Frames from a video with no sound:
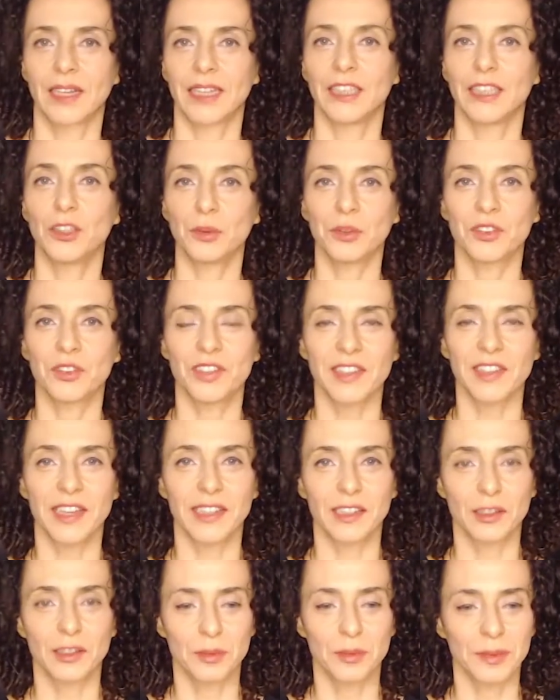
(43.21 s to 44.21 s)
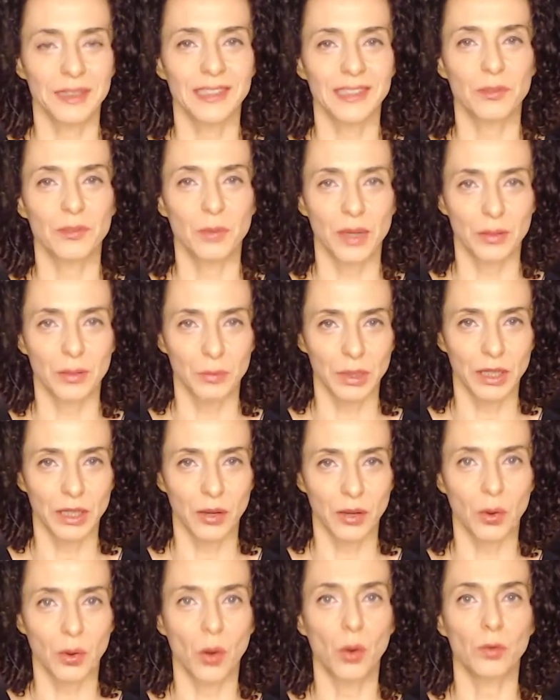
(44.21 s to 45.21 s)
You will see that in a minute when we
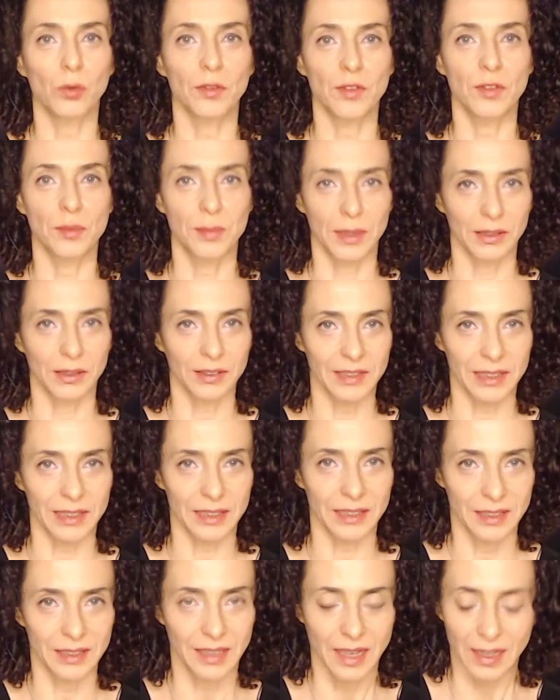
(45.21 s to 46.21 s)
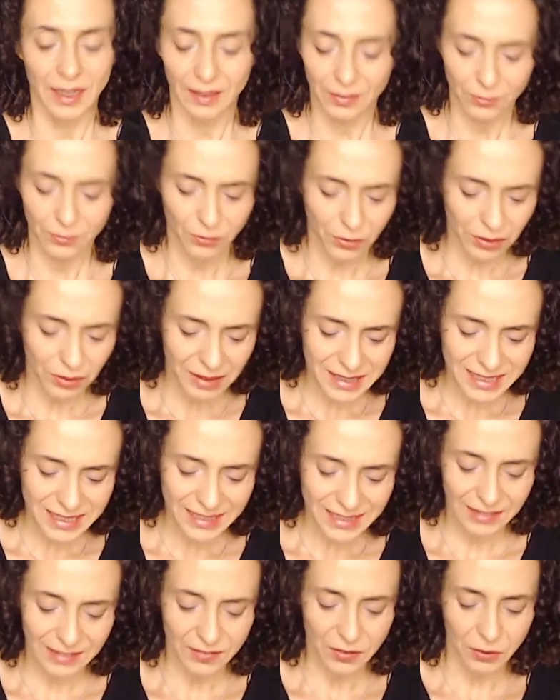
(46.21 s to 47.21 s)
go over the melody. For a
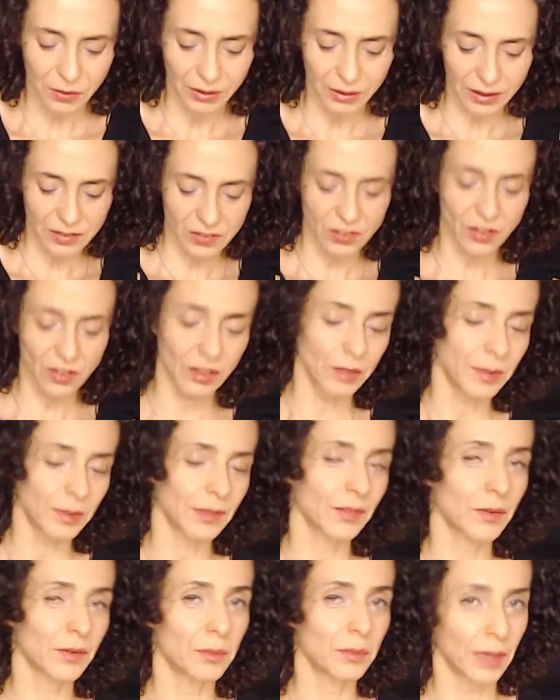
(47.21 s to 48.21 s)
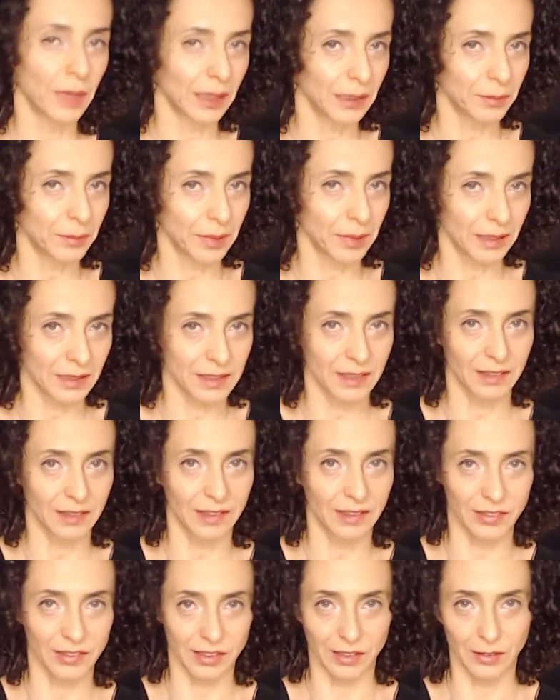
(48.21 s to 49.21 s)
second though, let's talk about the minor
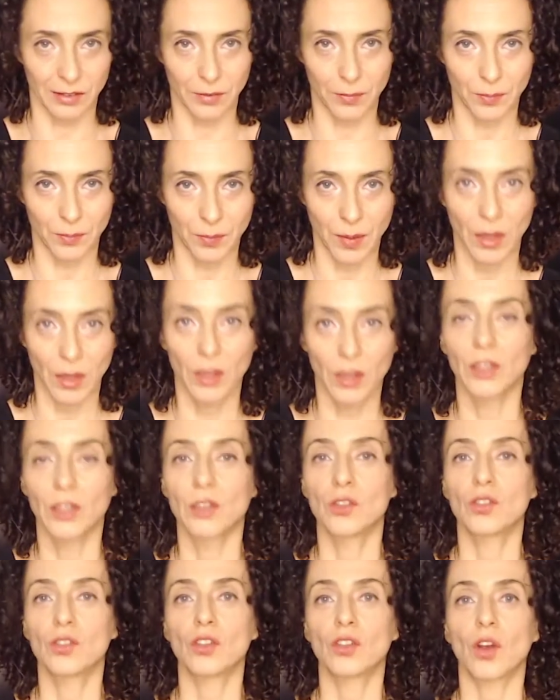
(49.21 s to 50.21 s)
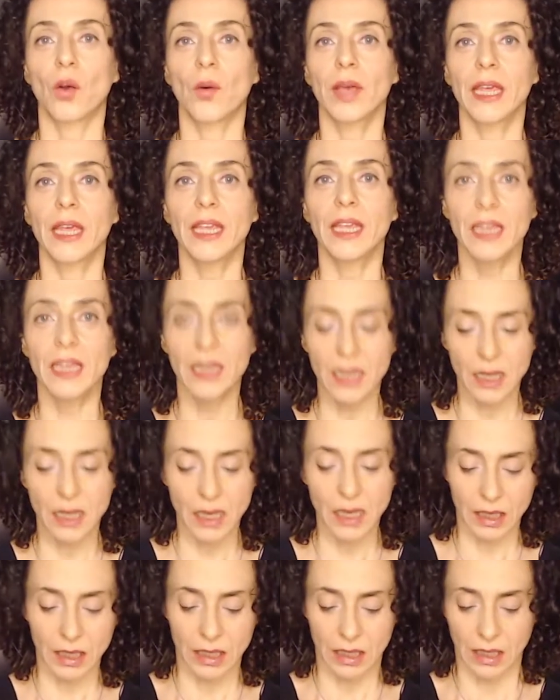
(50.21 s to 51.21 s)
pentatonic scale. So
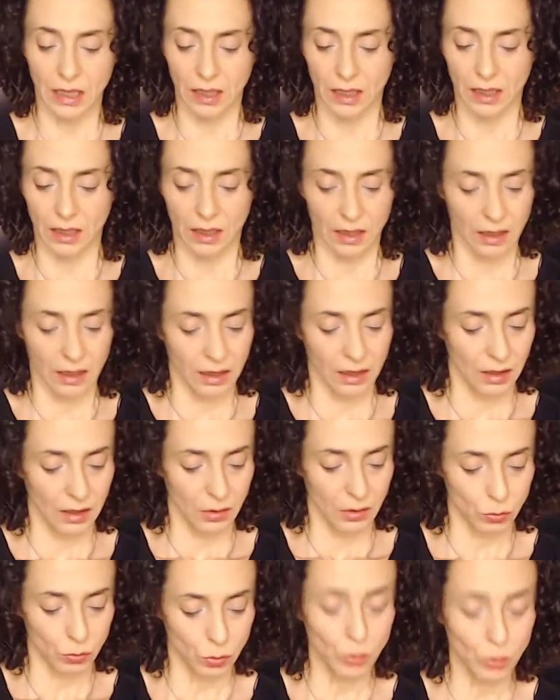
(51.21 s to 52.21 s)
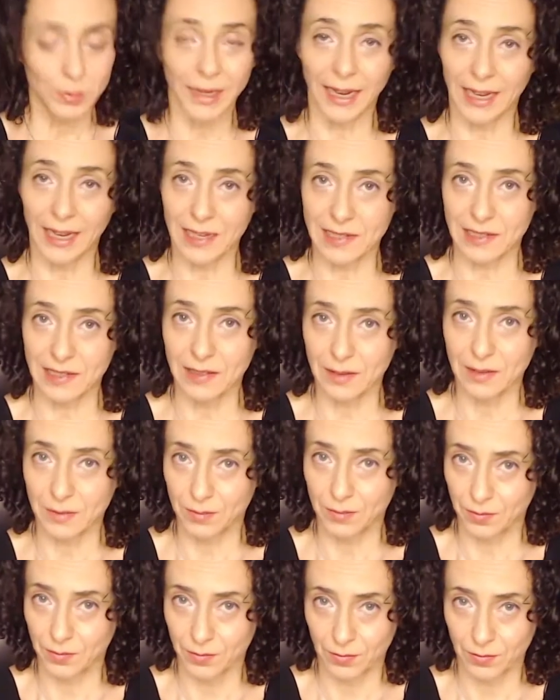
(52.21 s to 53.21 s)
in Rumor Has It,
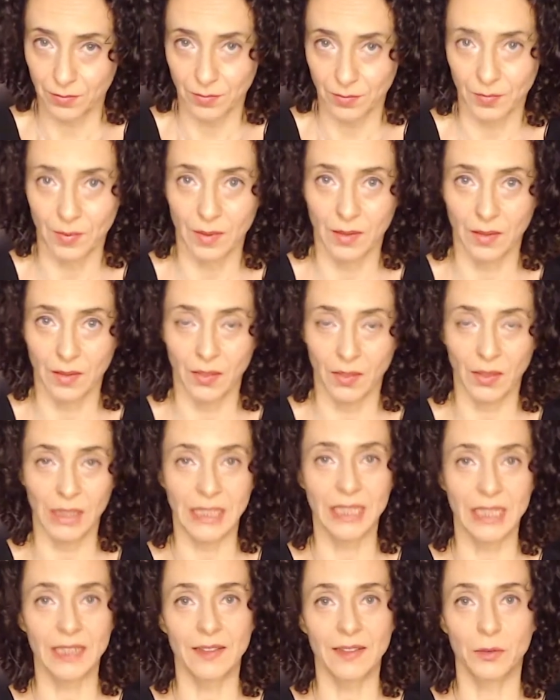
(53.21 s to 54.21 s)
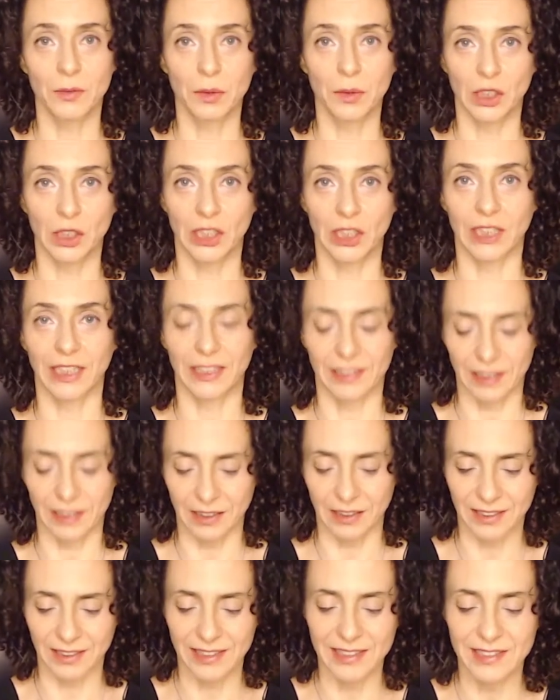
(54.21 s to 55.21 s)
the key that we're looking at
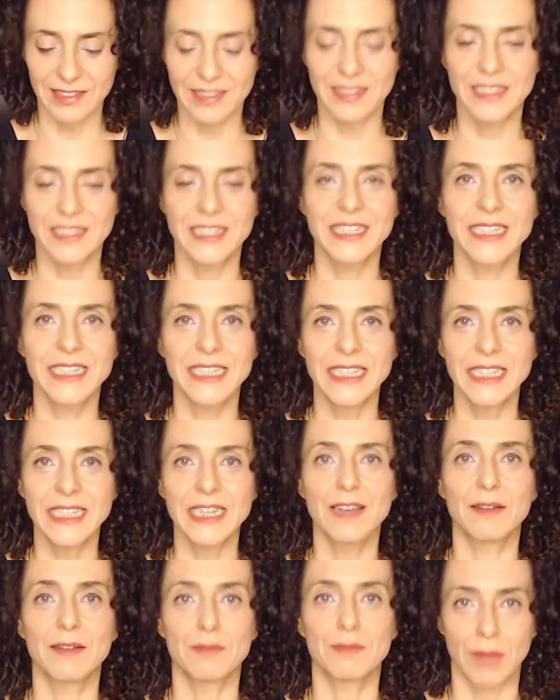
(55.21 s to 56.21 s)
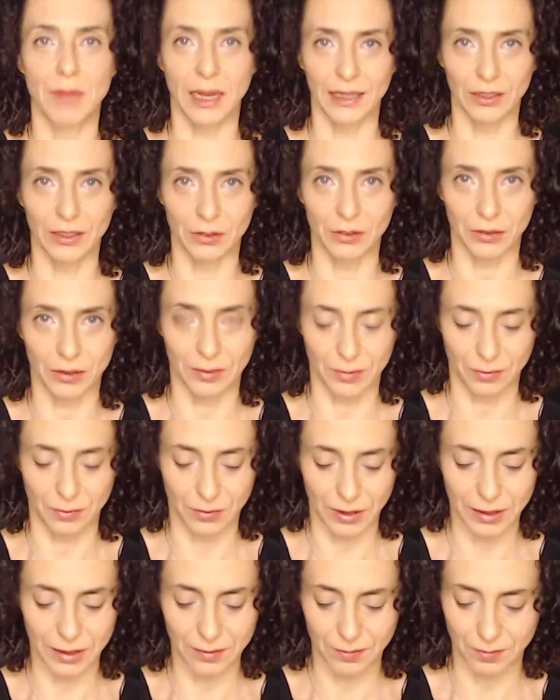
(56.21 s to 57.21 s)
here is D minor,
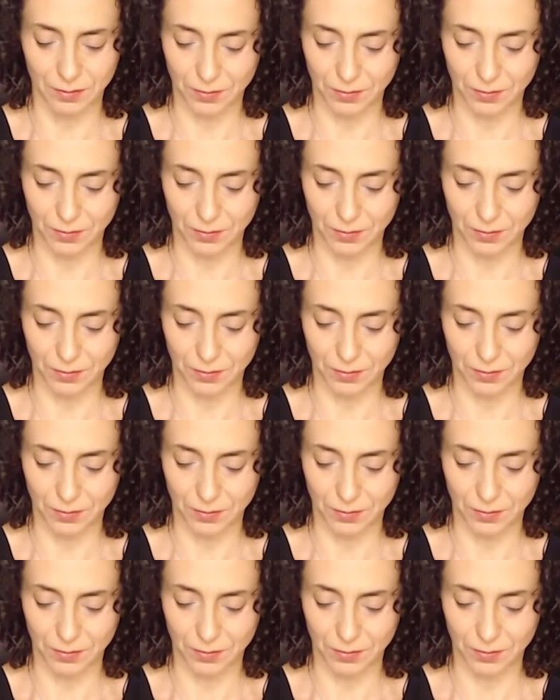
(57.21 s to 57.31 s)
right?